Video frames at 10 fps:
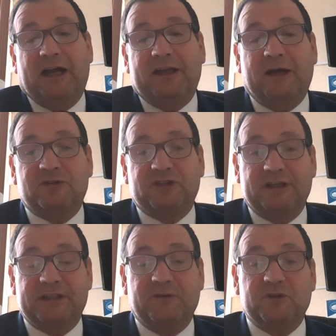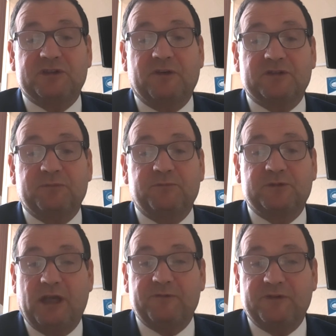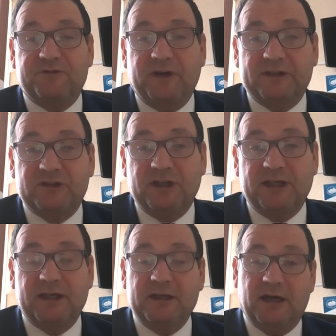outside, to give yourself some time for fresh air.